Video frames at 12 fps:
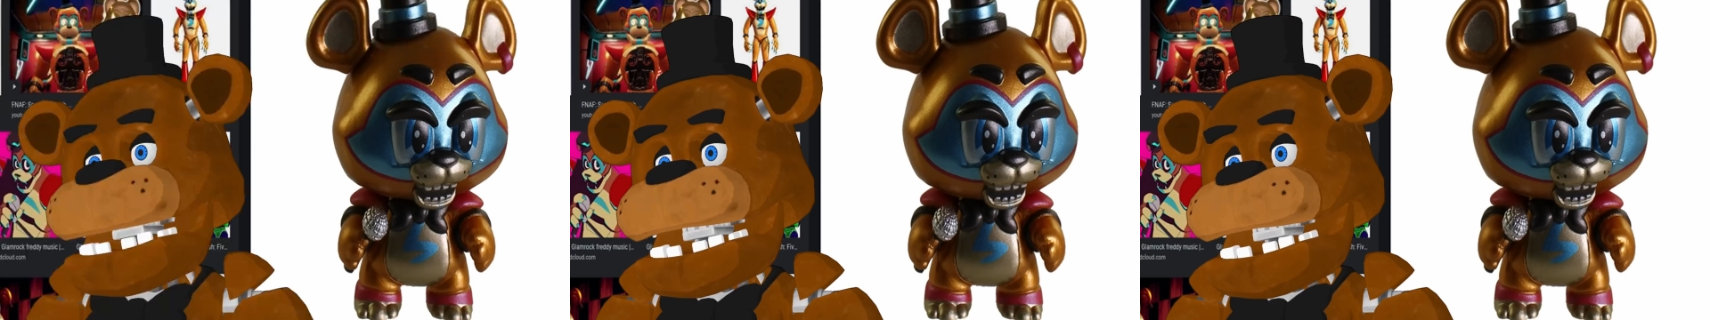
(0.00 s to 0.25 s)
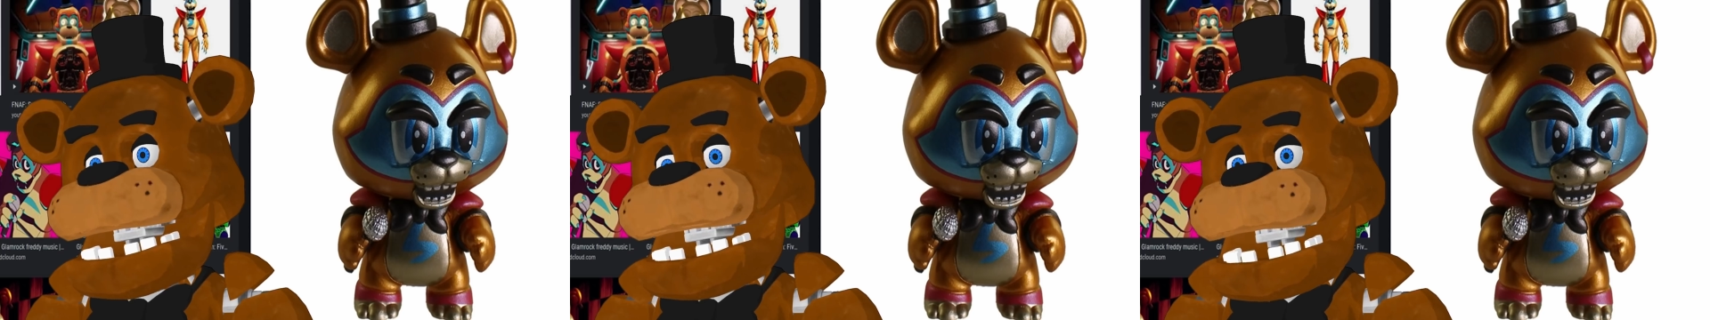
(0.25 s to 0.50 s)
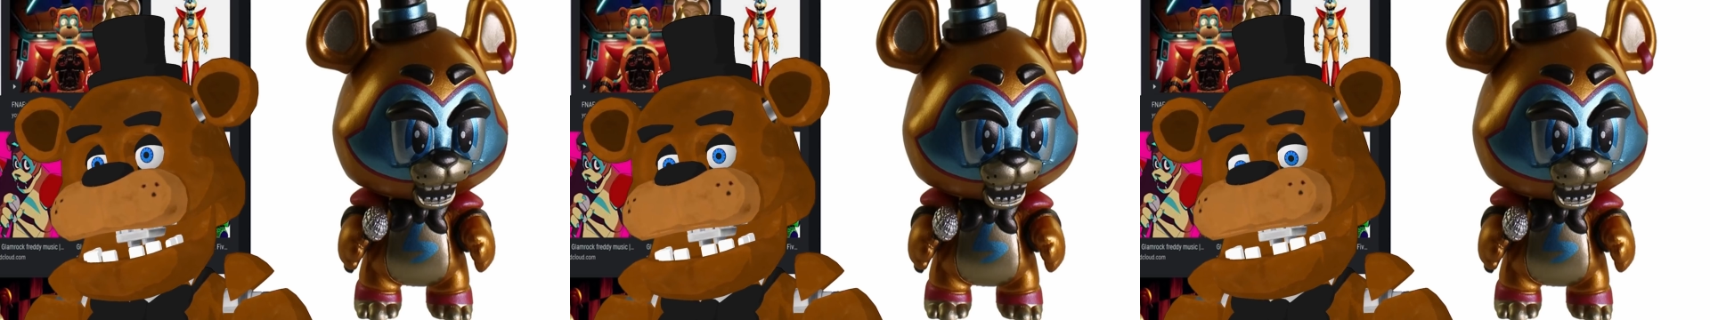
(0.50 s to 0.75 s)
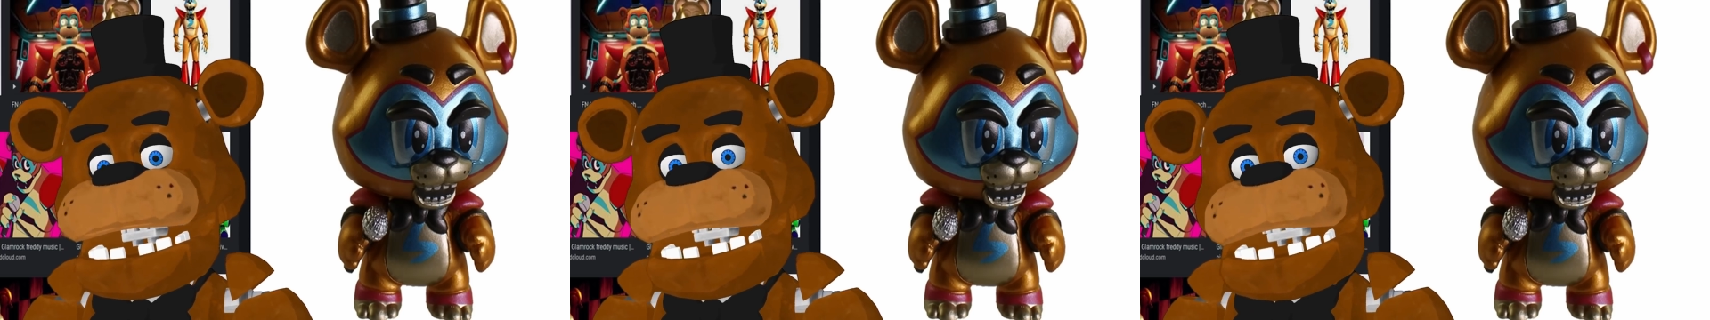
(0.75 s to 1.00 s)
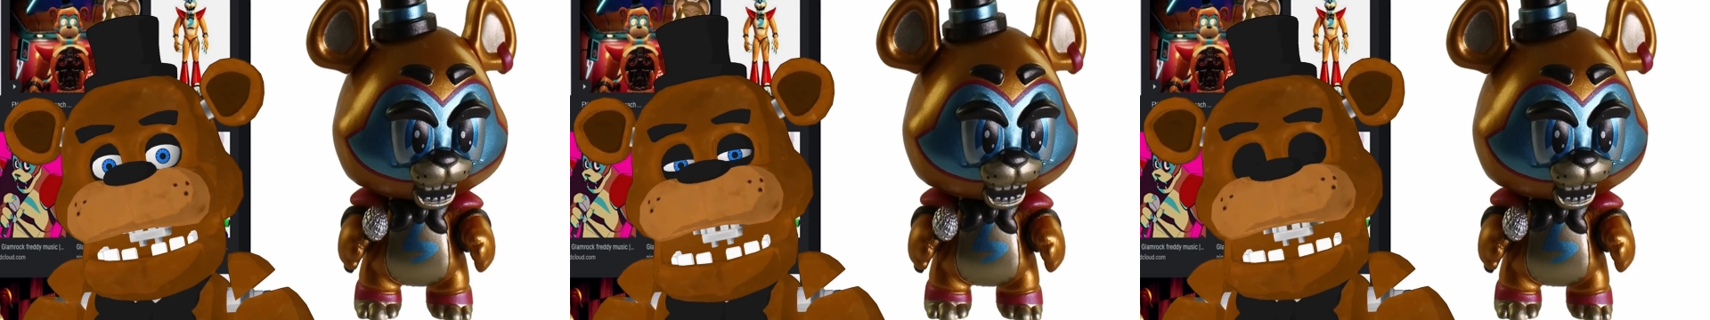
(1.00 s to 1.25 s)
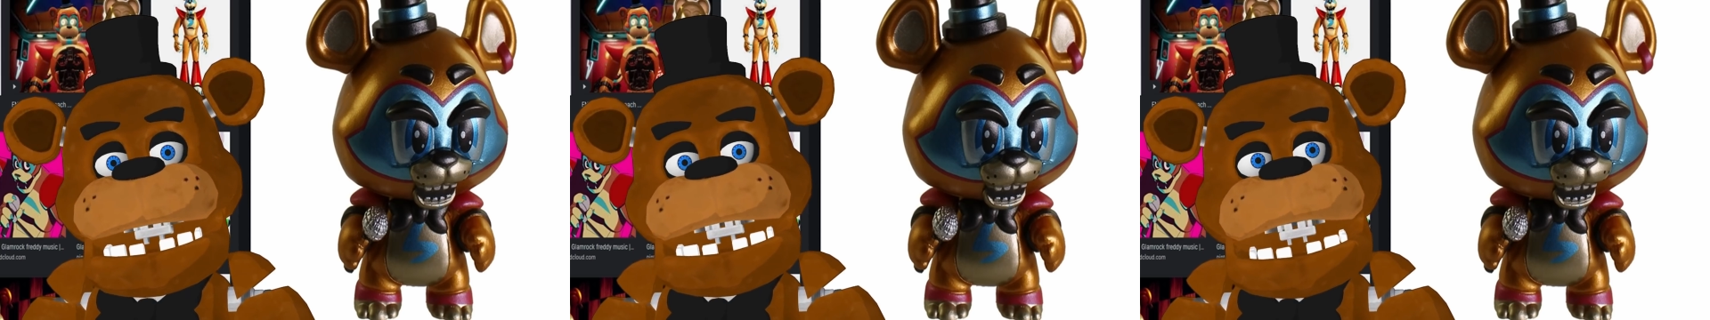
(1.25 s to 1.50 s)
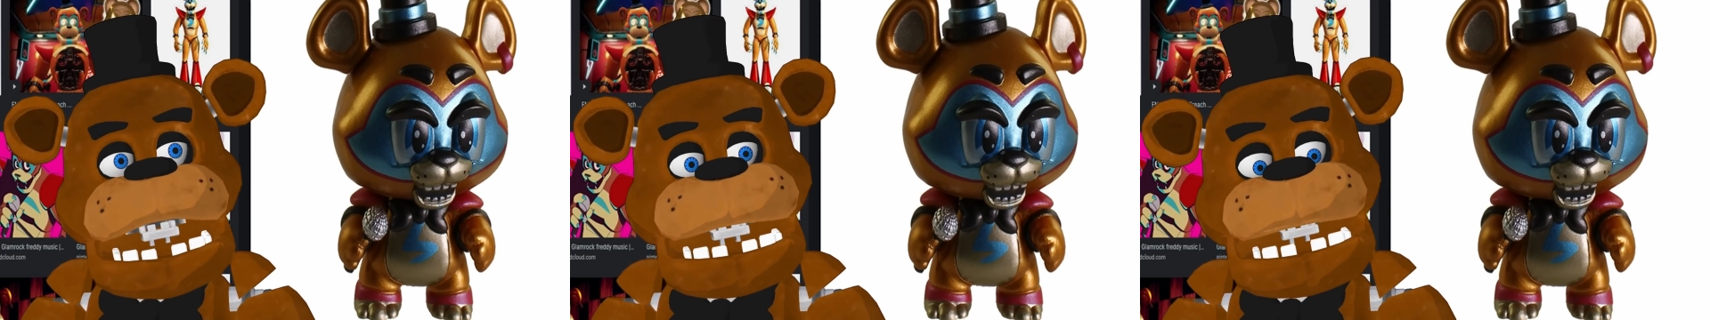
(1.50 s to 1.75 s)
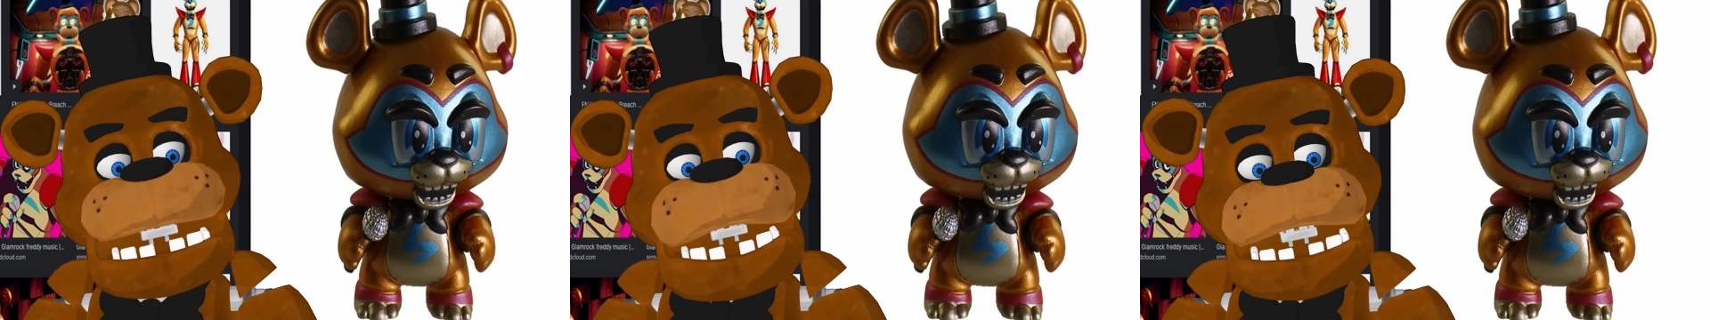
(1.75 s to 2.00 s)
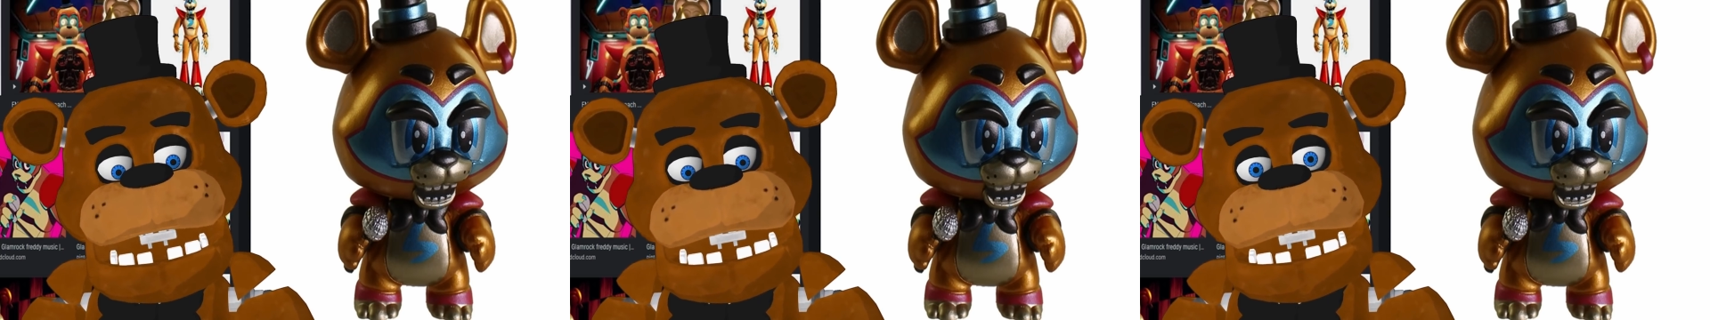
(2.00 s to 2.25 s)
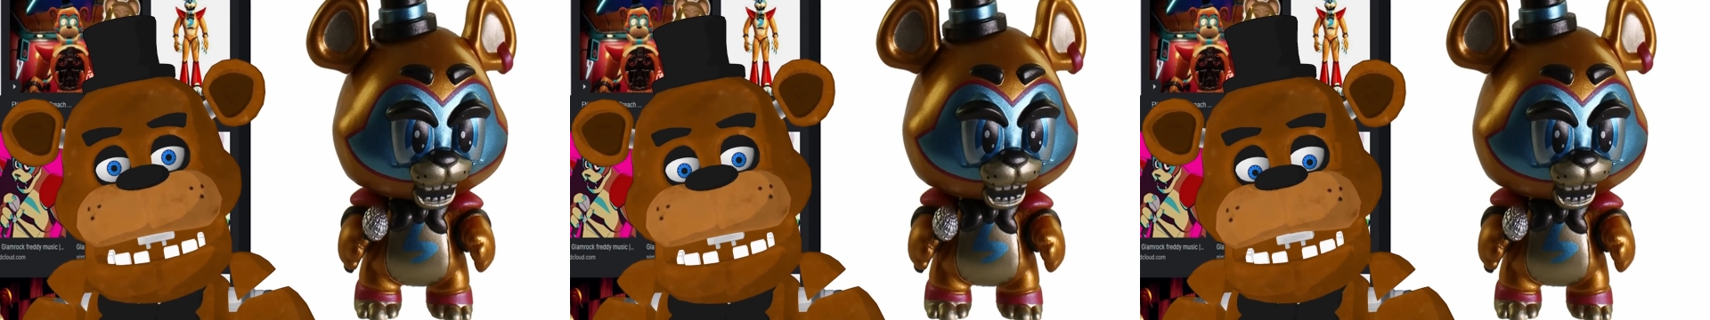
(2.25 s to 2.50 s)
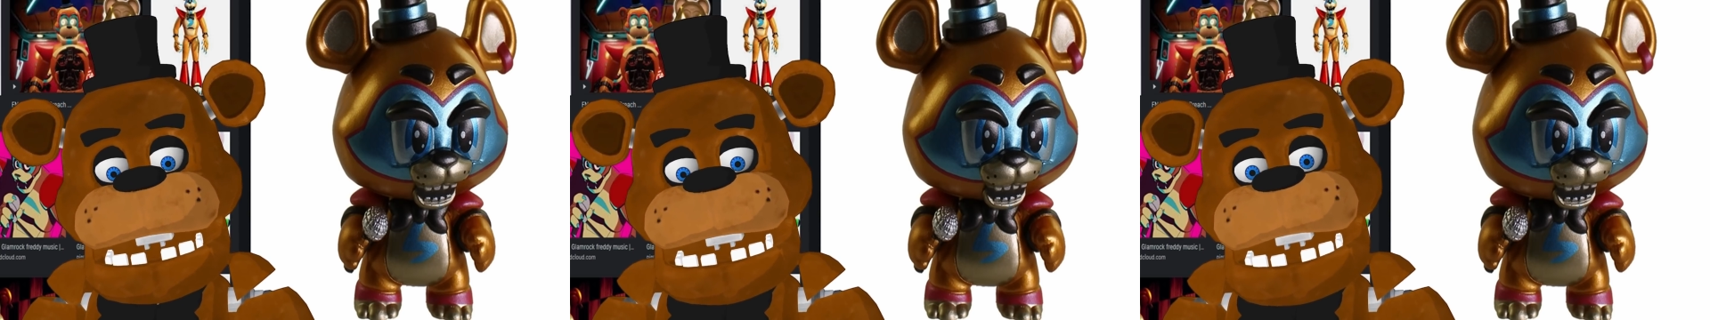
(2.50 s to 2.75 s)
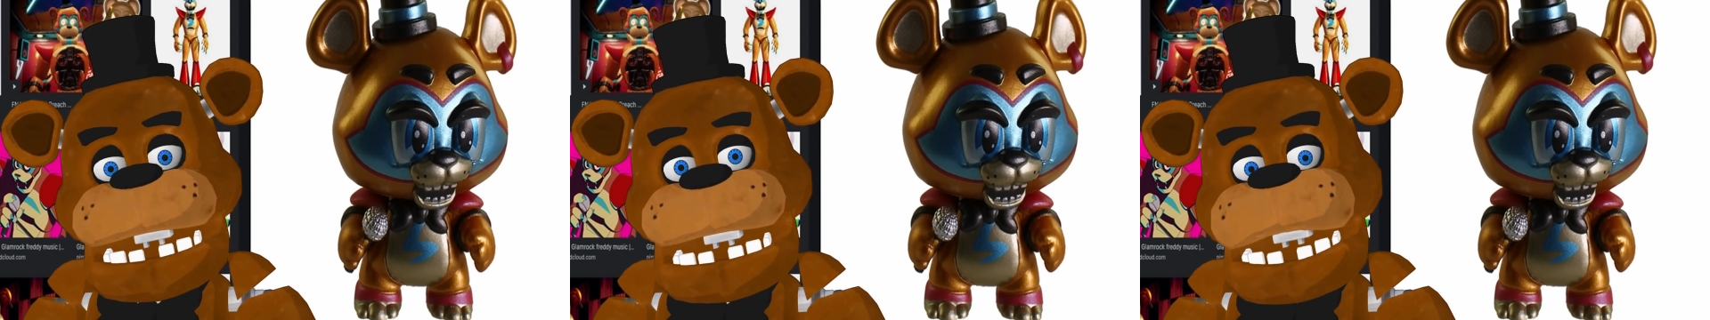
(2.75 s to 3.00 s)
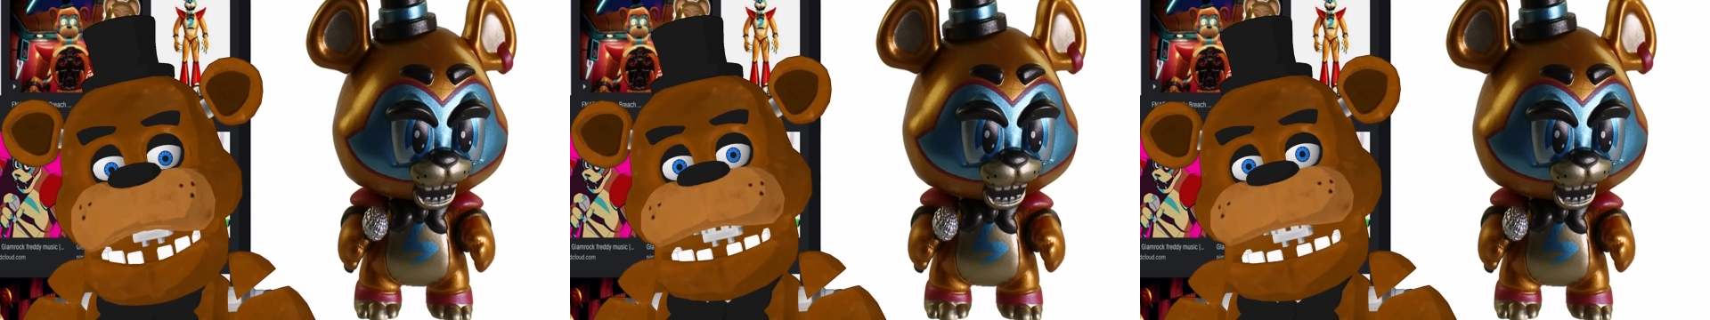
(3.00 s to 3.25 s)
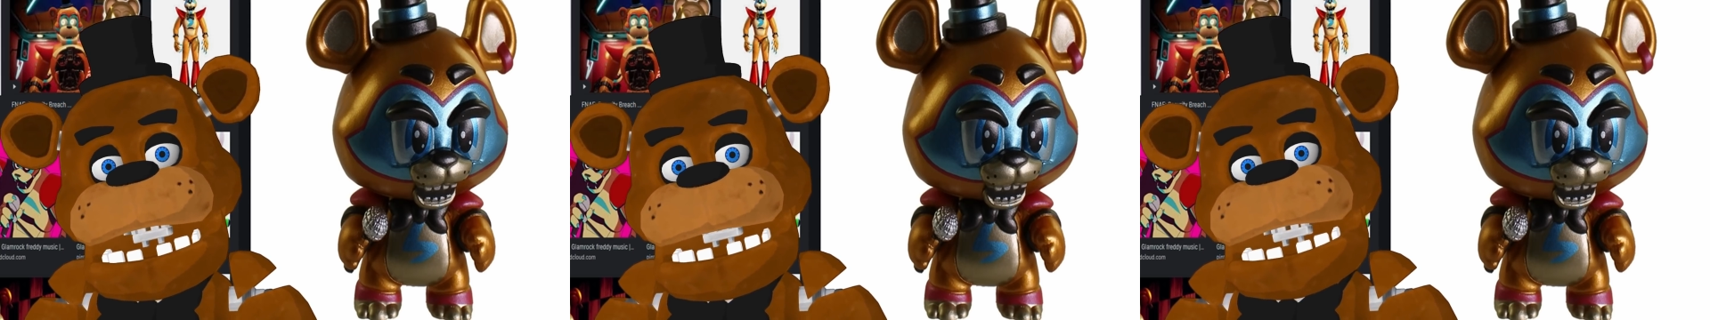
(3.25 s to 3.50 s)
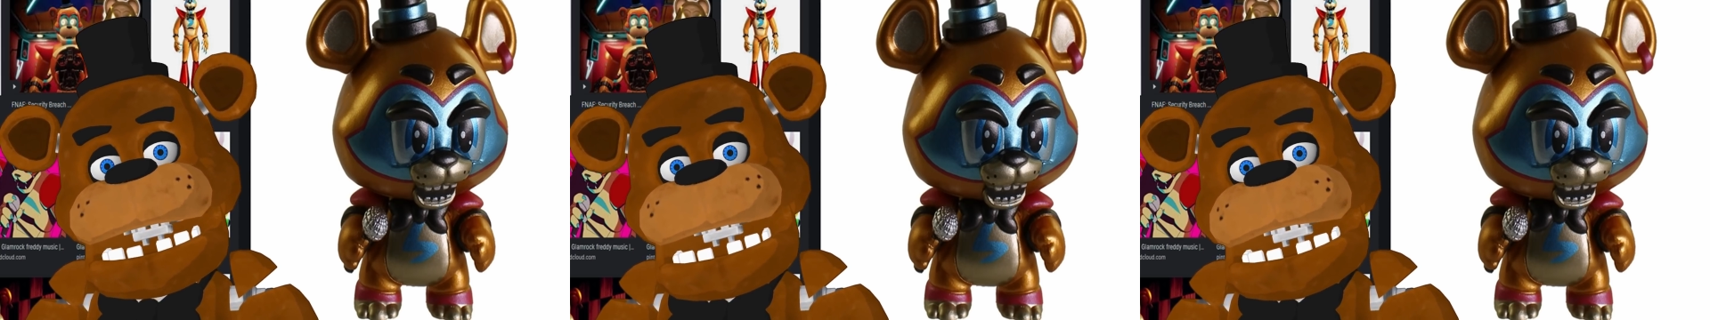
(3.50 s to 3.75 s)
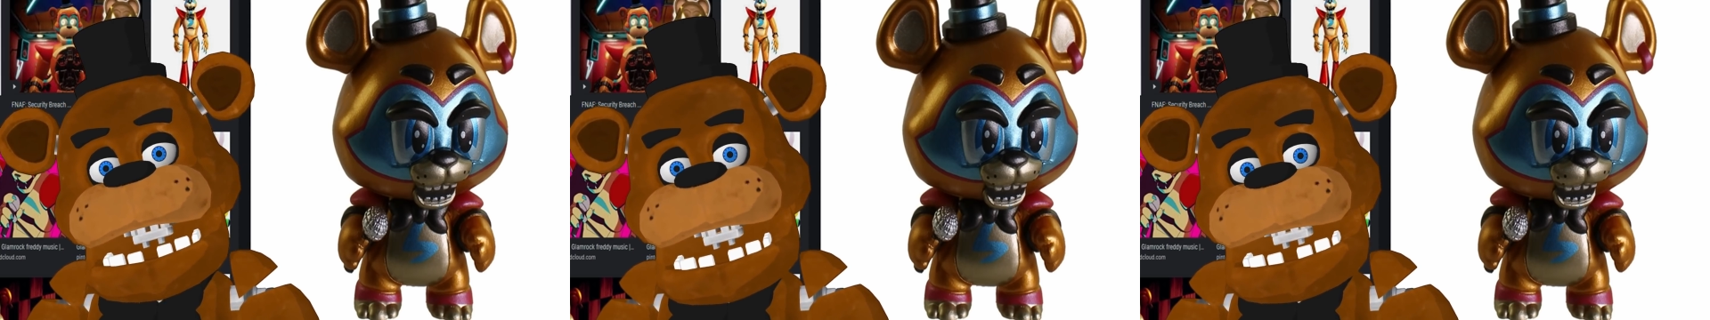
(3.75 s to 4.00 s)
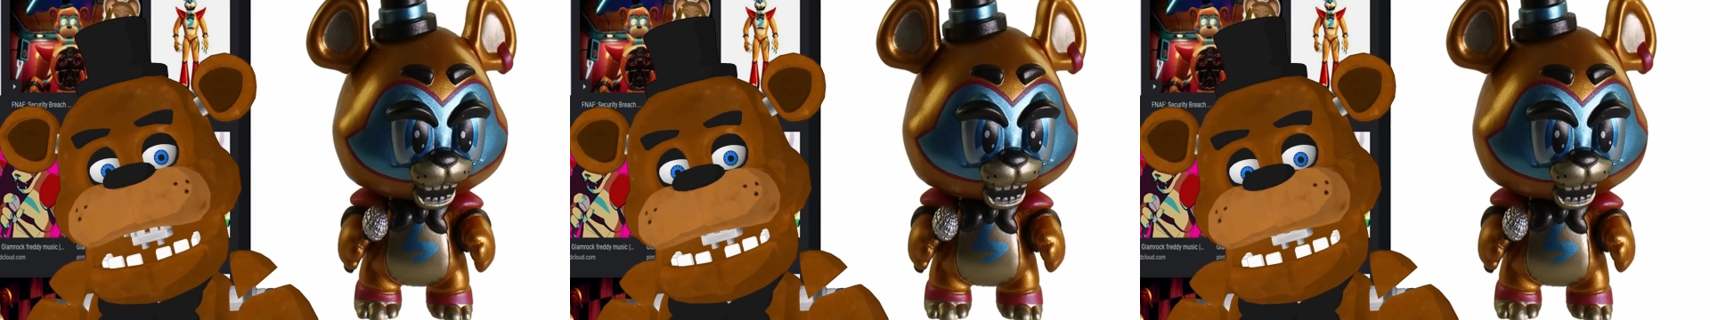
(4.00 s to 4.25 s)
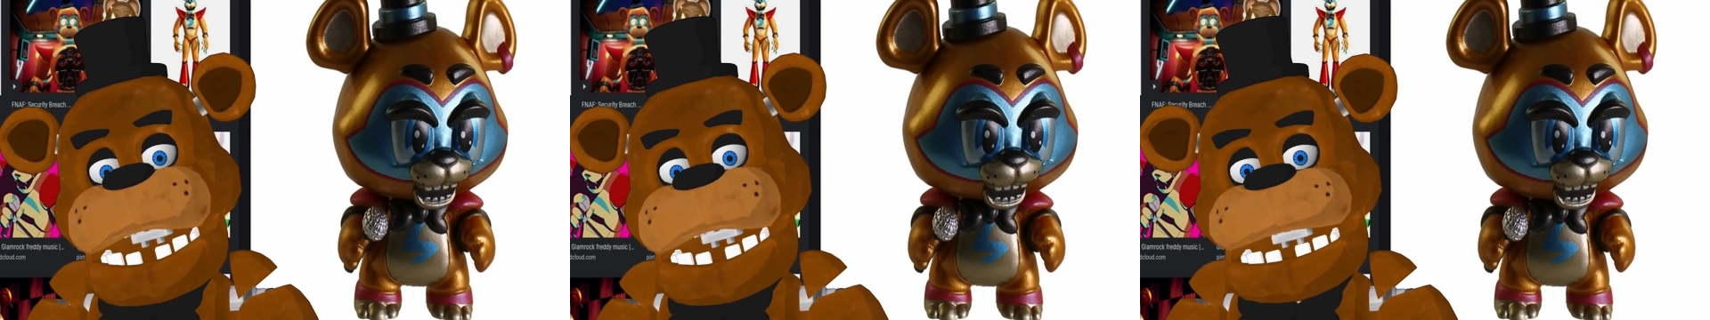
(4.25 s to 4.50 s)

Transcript: Nobody's mouth can be seen.